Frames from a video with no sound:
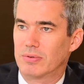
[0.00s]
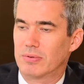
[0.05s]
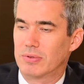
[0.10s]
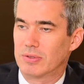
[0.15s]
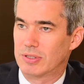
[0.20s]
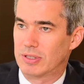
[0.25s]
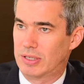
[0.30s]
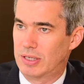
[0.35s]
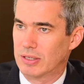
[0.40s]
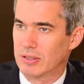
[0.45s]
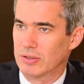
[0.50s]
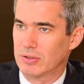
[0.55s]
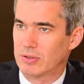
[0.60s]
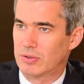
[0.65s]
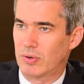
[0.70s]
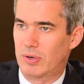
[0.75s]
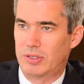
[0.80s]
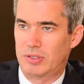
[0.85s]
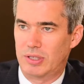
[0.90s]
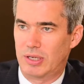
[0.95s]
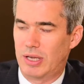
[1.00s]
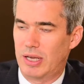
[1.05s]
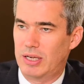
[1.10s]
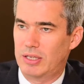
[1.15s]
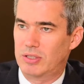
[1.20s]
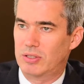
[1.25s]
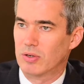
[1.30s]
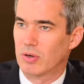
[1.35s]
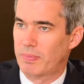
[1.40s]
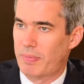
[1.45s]
skills or
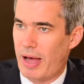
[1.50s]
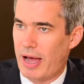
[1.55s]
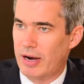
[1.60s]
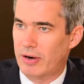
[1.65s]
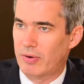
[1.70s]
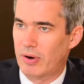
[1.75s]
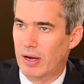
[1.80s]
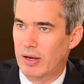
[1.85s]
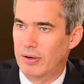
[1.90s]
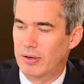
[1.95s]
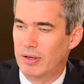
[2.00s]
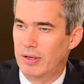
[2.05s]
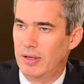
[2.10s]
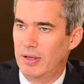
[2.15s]
education or background.